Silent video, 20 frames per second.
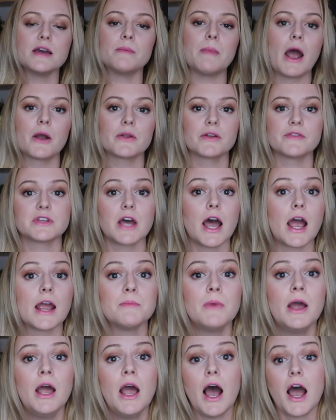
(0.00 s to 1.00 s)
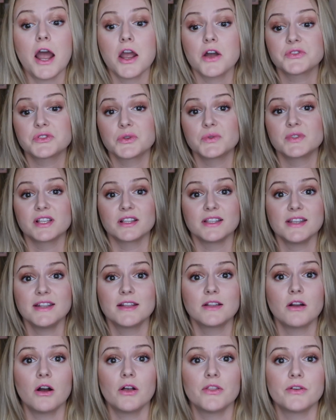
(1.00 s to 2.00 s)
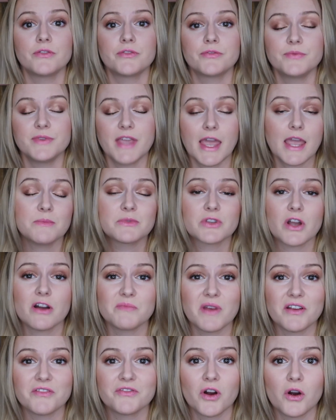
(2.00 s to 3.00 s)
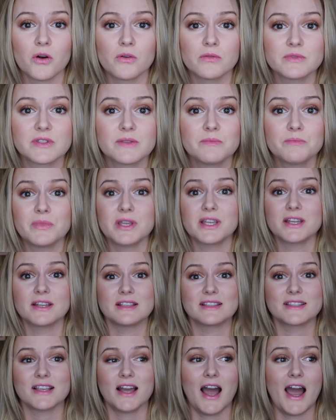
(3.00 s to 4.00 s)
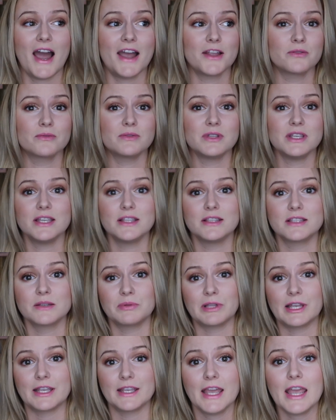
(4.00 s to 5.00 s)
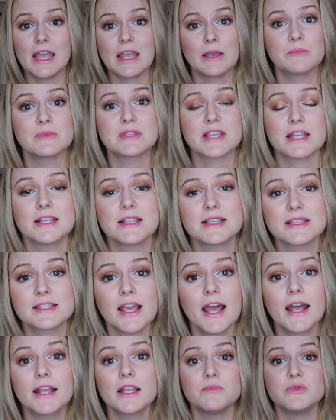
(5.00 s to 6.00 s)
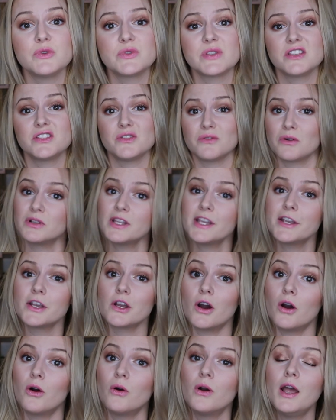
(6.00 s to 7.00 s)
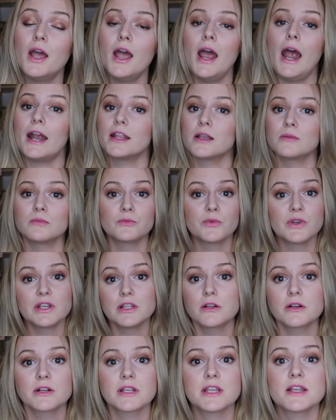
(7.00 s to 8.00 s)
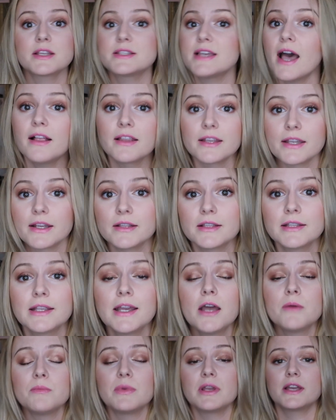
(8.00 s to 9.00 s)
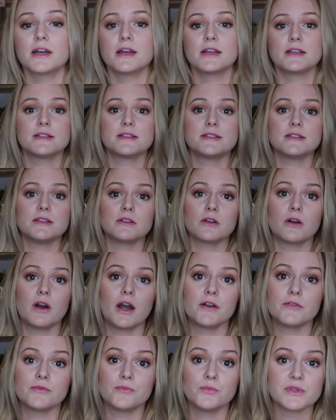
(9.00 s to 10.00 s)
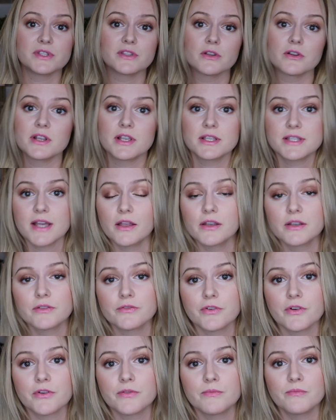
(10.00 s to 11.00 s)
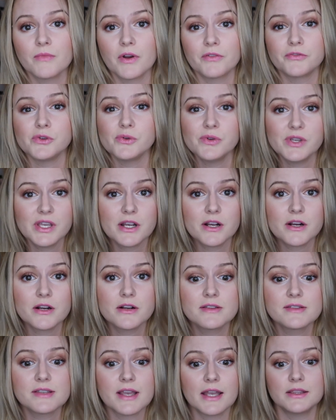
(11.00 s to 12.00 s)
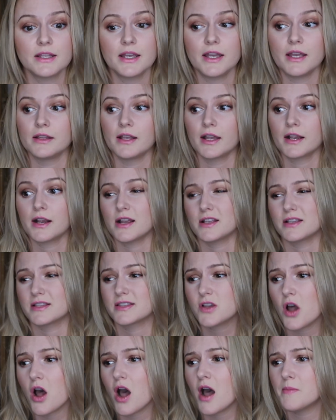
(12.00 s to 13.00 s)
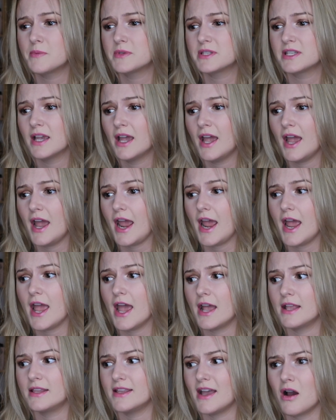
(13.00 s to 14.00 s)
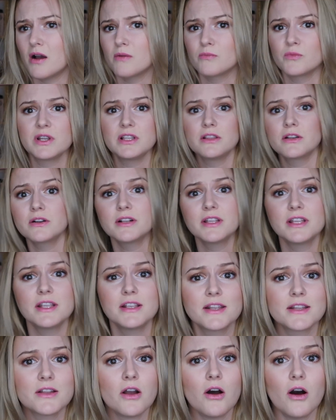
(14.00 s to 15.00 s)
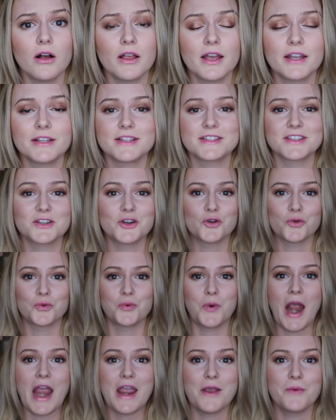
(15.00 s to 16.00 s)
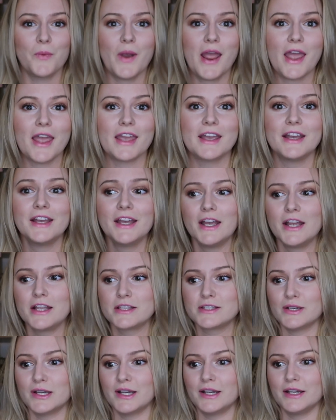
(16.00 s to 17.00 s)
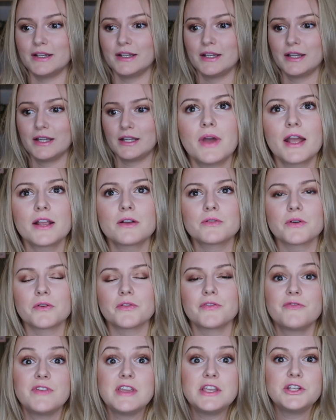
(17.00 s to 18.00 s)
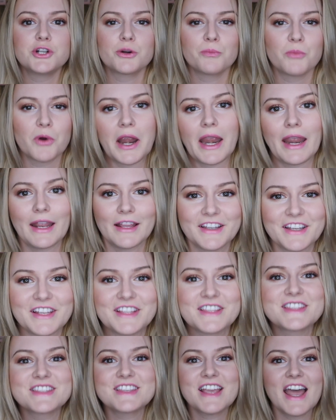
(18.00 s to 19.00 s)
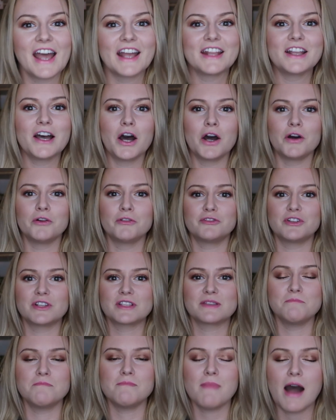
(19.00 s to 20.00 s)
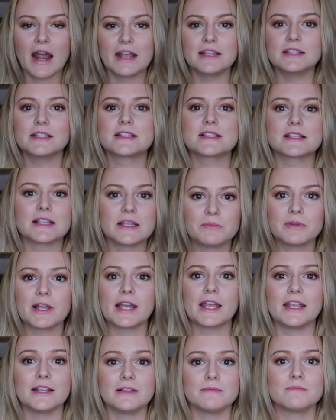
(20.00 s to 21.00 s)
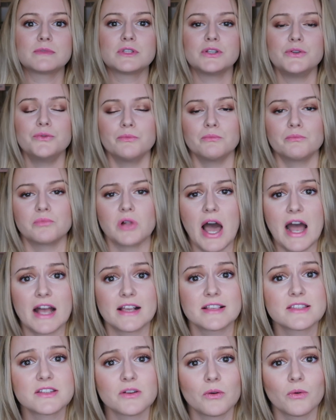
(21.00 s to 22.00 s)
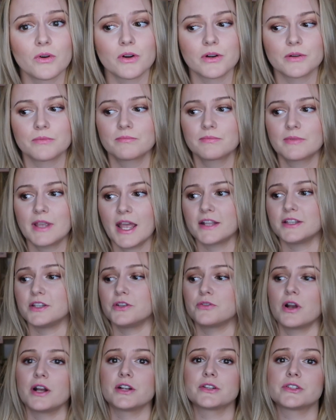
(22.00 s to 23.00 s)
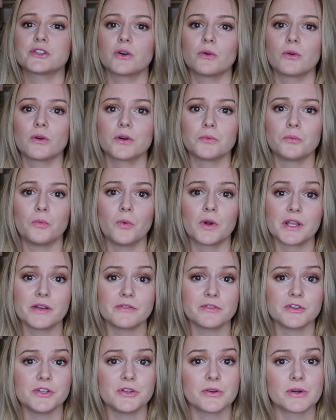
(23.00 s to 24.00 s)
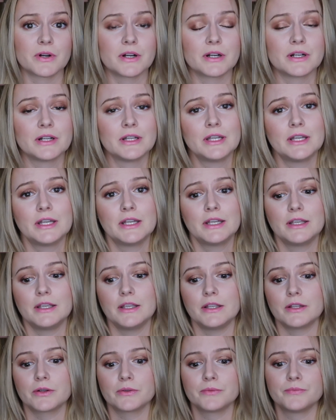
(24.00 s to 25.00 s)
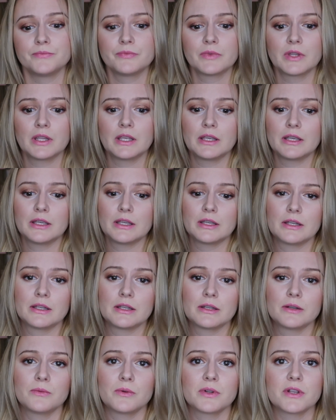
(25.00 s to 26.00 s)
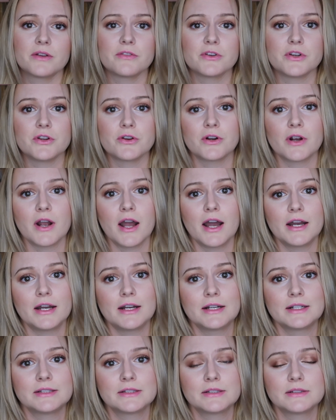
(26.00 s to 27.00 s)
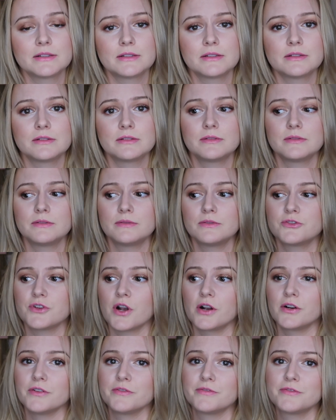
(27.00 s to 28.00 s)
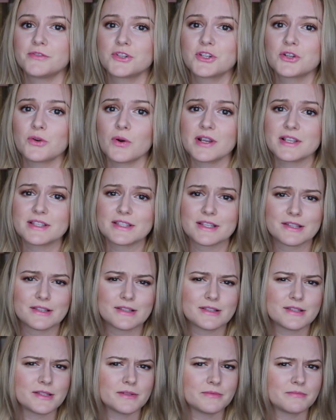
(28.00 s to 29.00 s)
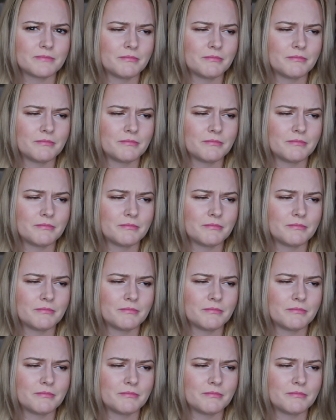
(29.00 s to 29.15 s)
amount of time. I also deleted all the games off my phone because I don't need to play games, and instead I'm using Duolingo and I'm relearning Italian because, you know, I was learning Italian for a few years and then I kind of stopped, and now I'm relearning it all. And it's a great way to, I don't know, feed your brain instead of just mindlessly playing Toon Blast or Candy Crush or whatever your, you know, whatever your drug of choice is.